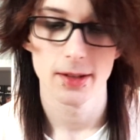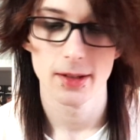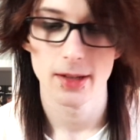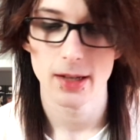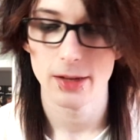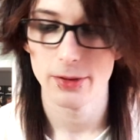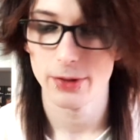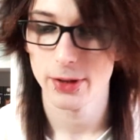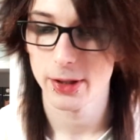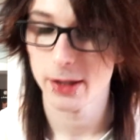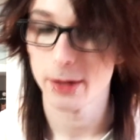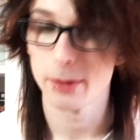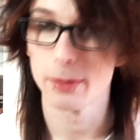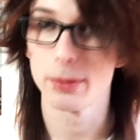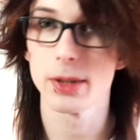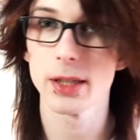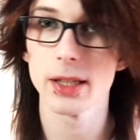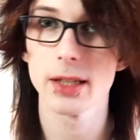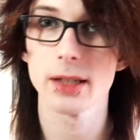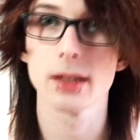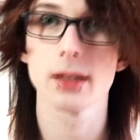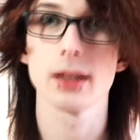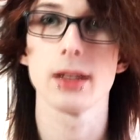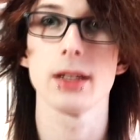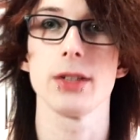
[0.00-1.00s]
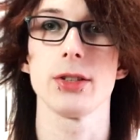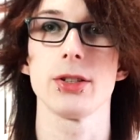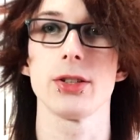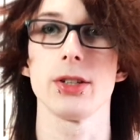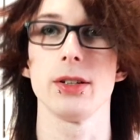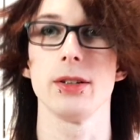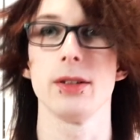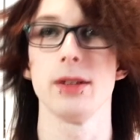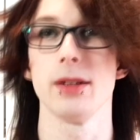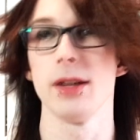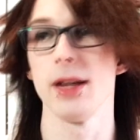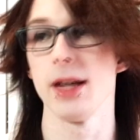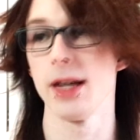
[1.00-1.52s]
Have a complete
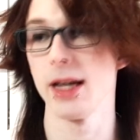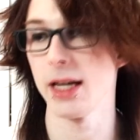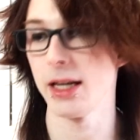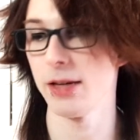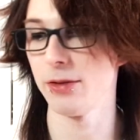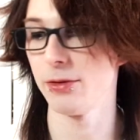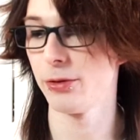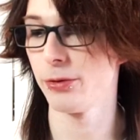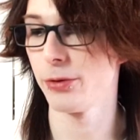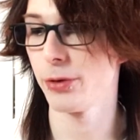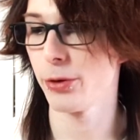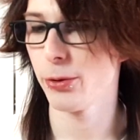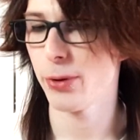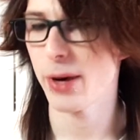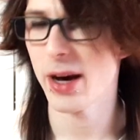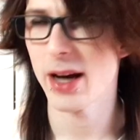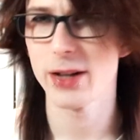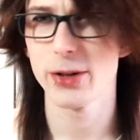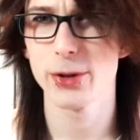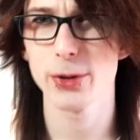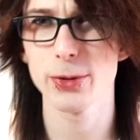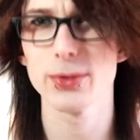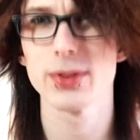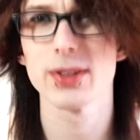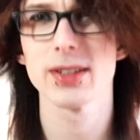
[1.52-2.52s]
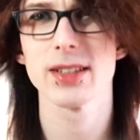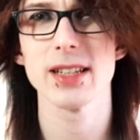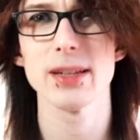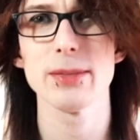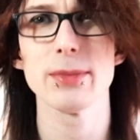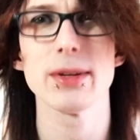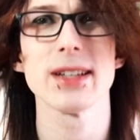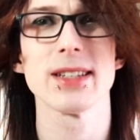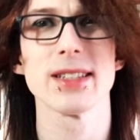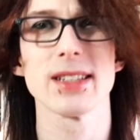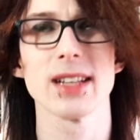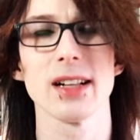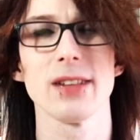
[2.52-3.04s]
collection, even though I don't see
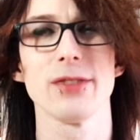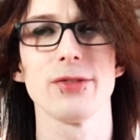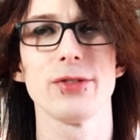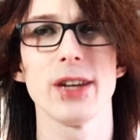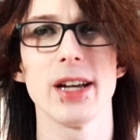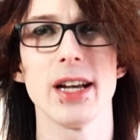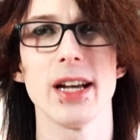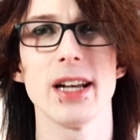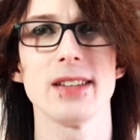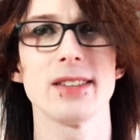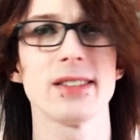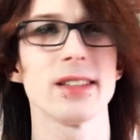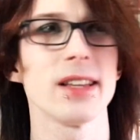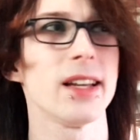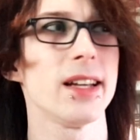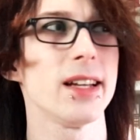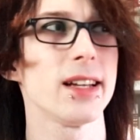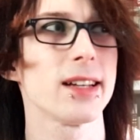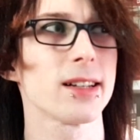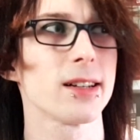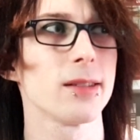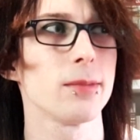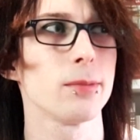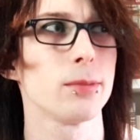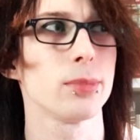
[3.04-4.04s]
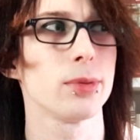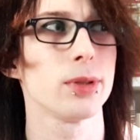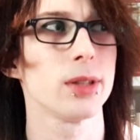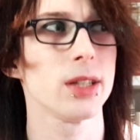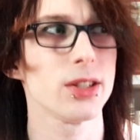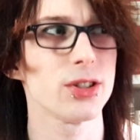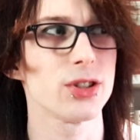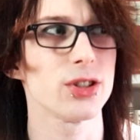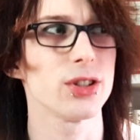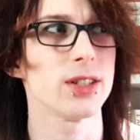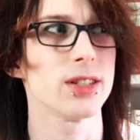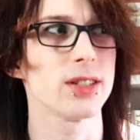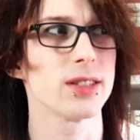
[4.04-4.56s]
myself as a
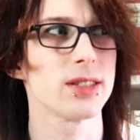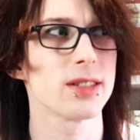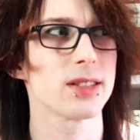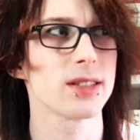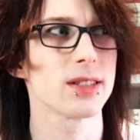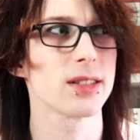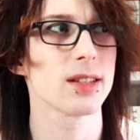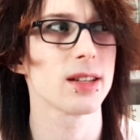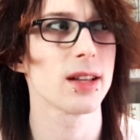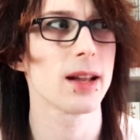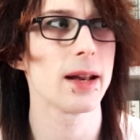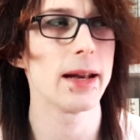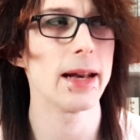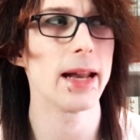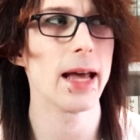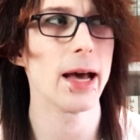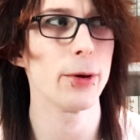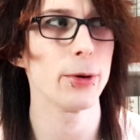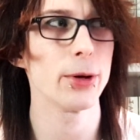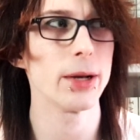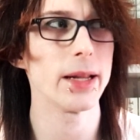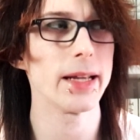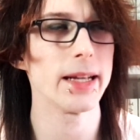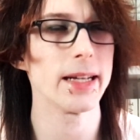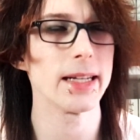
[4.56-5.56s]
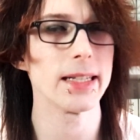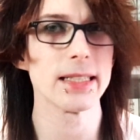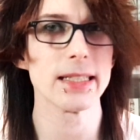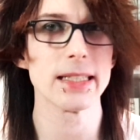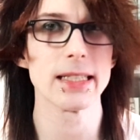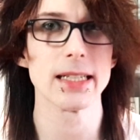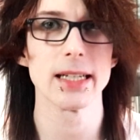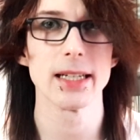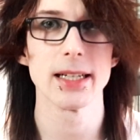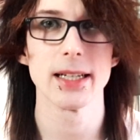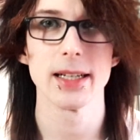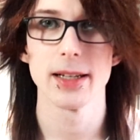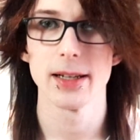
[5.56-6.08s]
completionist nowadays,
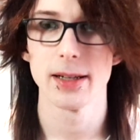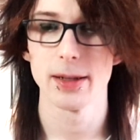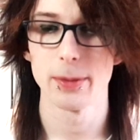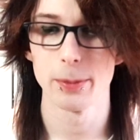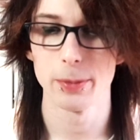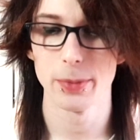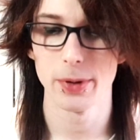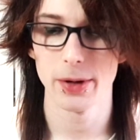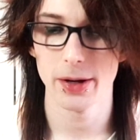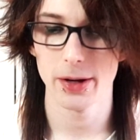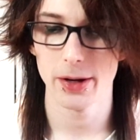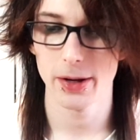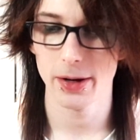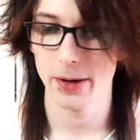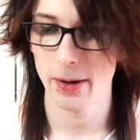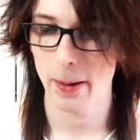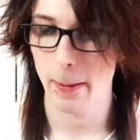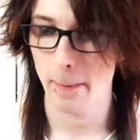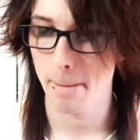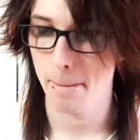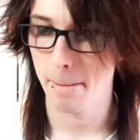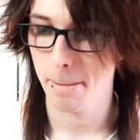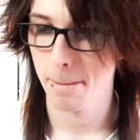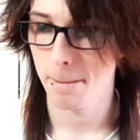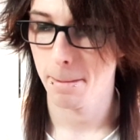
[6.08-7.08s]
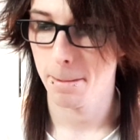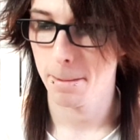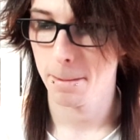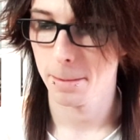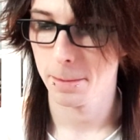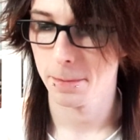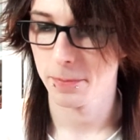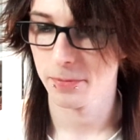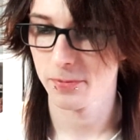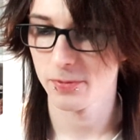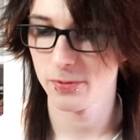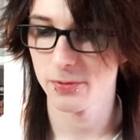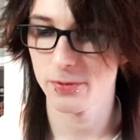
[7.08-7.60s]
but
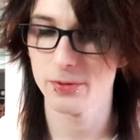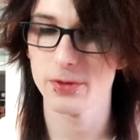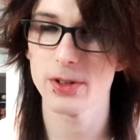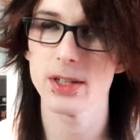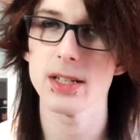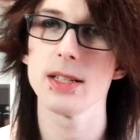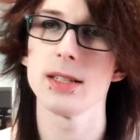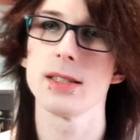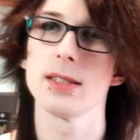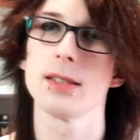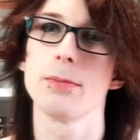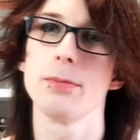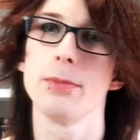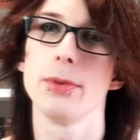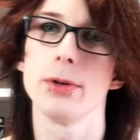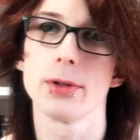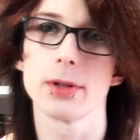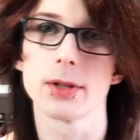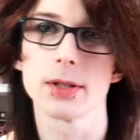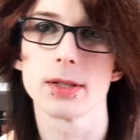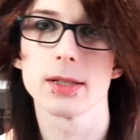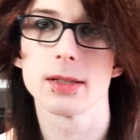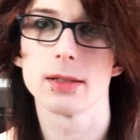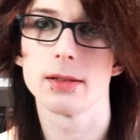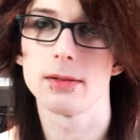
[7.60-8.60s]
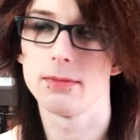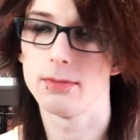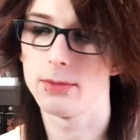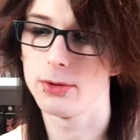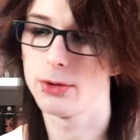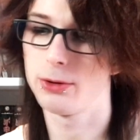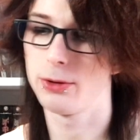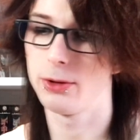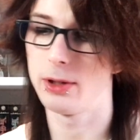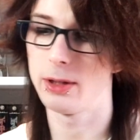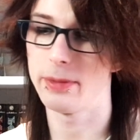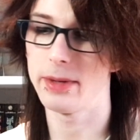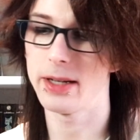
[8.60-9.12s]
these books
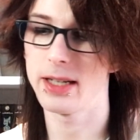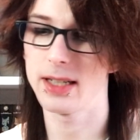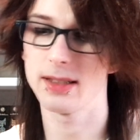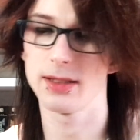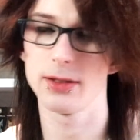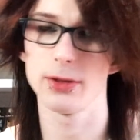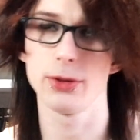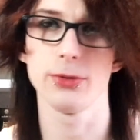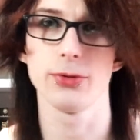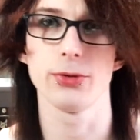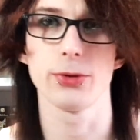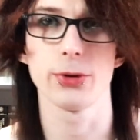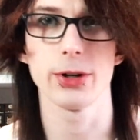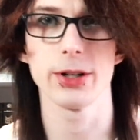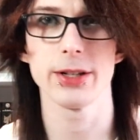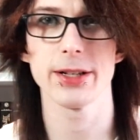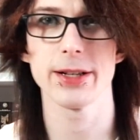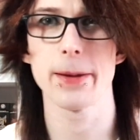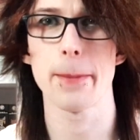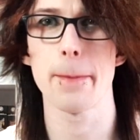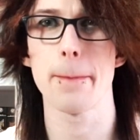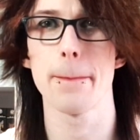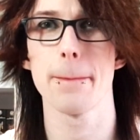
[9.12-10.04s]
truly make do for it.